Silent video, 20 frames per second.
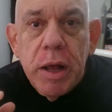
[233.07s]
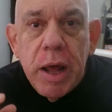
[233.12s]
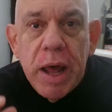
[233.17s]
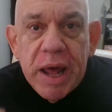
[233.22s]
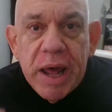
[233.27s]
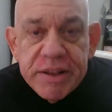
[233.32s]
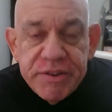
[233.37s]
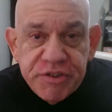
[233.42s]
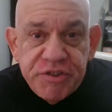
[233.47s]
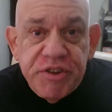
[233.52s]

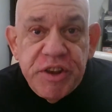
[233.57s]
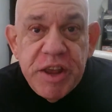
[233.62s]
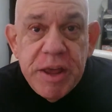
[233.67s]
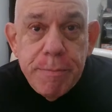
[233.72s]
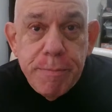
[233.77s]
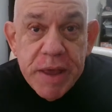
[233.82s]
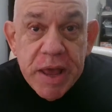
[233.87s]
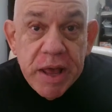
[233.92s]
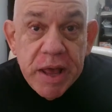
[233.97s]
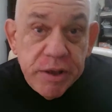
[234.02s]
at
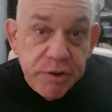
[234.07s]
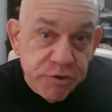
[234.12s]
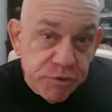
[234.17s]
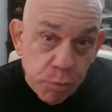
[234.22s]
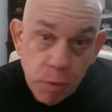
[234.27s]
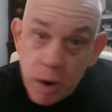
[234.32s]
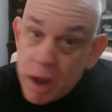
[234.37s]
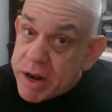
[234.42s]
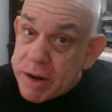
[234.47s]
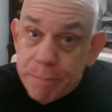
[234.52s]
CBS
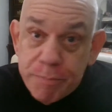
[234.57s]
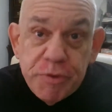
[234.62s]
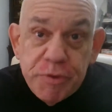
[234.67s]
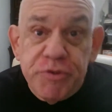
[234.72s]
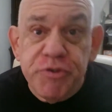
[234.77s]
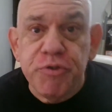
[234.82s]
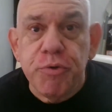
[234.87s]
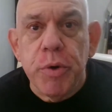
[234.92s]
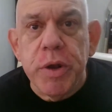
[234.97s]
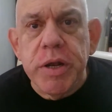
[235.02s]
right up the
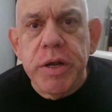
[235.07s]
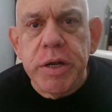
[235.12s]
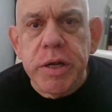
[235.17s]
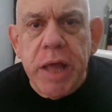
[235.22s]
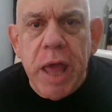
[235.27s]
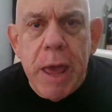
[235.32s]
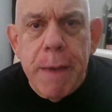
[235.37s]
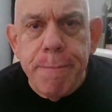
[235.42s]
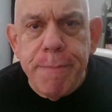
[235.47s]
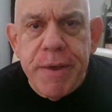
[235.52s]
street at
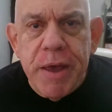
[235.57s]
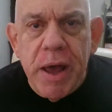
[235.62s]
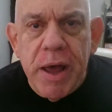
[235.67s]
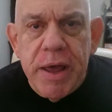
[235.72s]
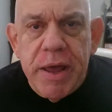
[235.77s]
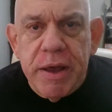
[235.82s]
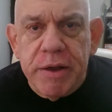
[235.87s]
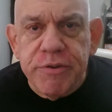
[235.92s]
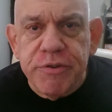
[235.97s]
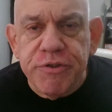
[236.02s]

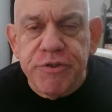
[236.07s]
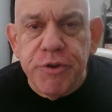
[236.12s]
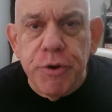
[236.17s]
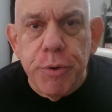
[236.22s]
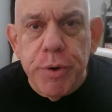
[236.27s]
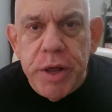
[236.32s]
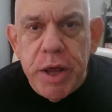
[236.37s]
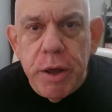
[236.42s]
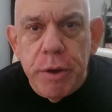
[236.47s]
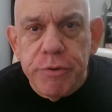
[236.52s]
KPIX
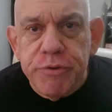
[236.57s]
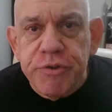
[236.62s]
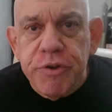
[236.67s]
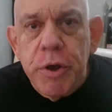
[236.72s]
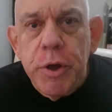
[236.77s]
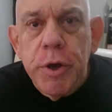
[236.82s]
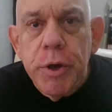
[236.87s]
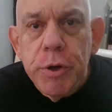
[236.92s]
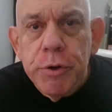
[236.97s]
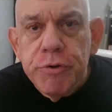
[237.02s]
Studios
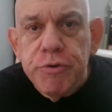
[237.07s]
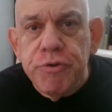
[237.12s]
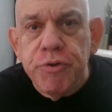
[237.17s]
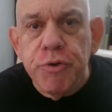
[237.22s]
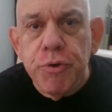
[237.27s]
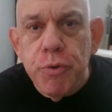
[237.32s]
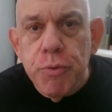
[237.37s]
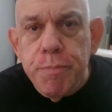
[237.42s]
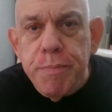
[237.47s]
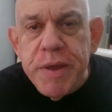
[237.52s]

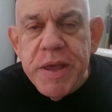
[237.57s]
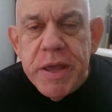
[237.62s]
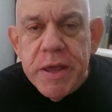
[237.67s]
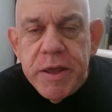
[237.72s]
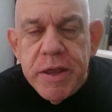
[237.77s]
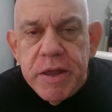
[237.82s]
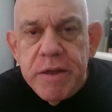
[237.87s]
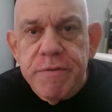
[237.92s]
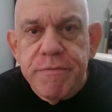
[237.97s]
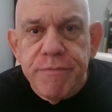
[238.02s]
to
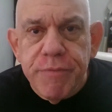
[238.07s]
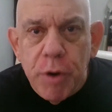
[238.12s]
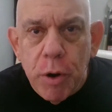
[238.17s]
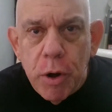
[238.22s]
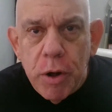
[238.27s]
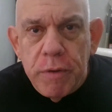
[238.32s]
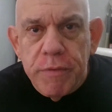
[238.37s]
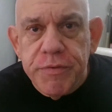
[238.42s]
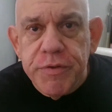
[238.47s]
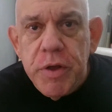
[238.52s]
be
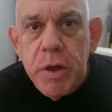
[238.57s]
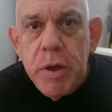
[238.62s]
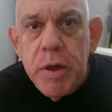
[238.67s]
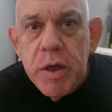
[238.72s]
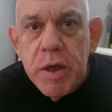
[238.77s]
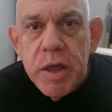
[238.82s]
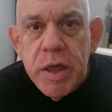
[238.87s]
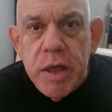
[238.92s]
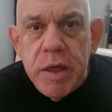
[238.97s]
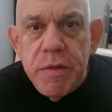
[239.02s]
involved
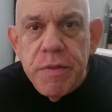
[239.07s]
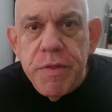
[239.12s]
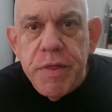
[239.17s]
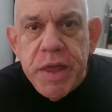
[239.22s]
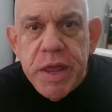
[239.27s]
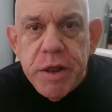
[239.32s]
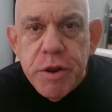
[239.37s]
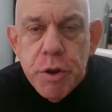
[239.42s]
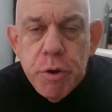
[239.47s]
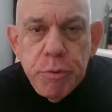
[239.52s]
in
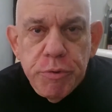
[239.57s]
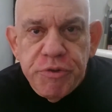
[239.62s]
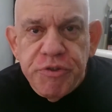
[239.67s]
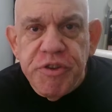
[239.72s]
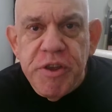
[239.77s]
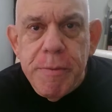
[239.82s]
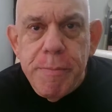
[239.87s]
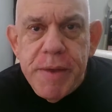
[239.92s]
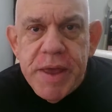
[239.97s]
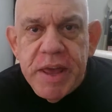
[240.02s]
the new
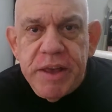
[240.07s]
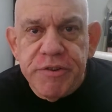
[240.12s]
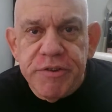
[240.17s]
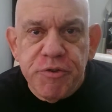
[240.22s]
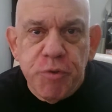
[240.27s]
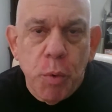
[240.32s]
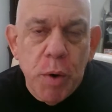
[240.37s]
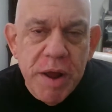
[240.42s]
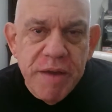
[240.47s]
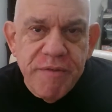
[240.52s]
CBS
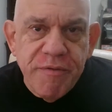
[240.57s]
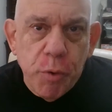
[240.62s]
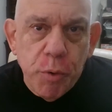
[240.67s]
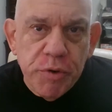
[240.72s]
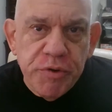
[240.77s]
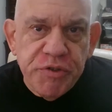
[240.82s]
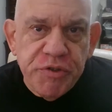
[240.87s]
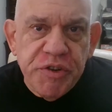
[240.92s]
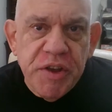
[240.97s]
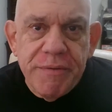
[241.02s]

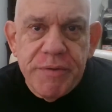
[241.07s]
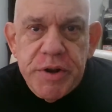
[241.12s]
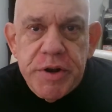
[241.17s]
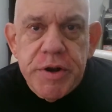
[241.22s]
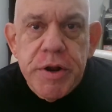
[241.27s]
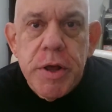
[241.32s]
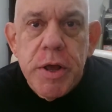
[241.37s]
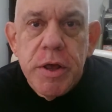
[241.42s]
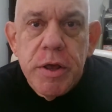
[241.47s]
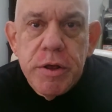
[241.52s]
24/7
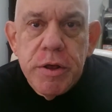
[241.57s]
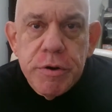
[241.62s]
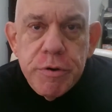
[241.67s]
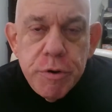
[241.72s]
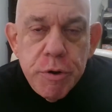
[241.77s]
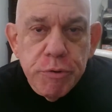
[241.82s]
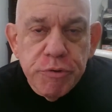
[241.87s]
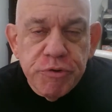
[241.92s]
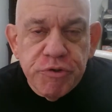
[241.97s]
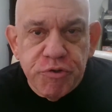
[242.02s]

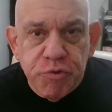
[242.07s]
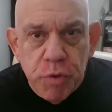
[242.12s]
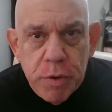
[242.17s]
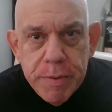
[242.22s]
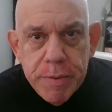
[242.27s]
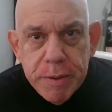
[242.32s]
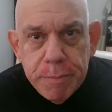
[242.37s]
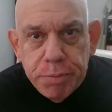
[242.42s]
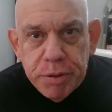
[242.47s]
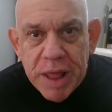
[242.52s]
news
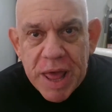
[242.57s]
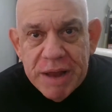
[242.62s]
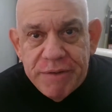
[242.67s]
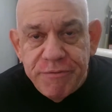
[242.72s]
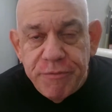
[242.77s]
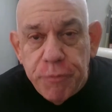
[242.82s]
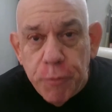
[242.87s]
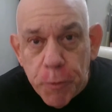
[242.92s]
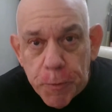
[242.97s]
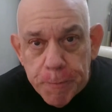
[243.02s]
streaming
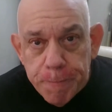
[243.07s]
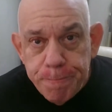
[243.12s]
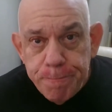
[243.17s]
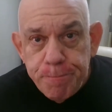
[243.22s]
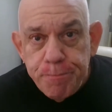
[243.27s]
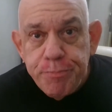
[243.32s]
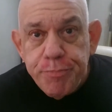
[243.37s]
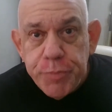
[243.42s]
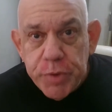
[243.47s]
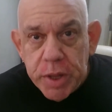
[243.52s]
platform.
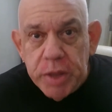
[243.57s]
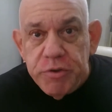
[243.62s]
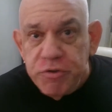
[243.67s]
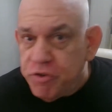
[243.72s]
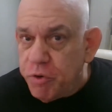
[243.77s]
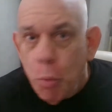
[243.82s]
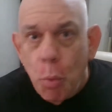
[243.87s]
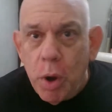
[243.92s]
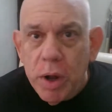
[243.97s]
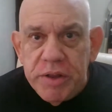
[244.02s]

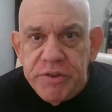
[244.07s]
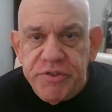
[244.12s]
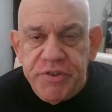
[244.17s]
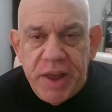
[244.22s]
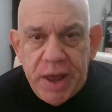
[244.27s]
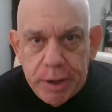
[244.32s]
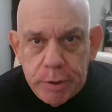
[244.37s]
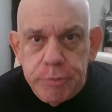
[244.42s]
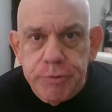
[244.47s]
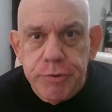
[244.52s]
She wants
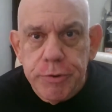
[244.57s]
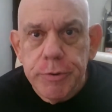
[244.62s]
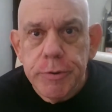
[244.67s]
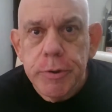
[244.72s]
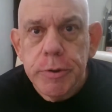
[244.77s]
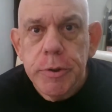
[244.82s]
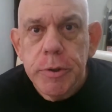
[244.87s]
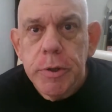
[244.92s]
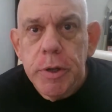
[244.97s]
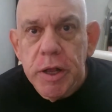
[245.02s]
out,
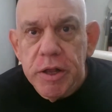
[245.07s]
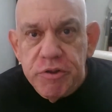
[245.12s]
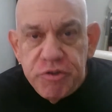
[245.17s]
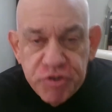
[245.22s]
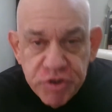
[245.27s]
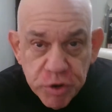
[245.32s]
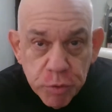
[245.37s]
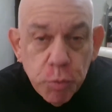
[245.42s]
and she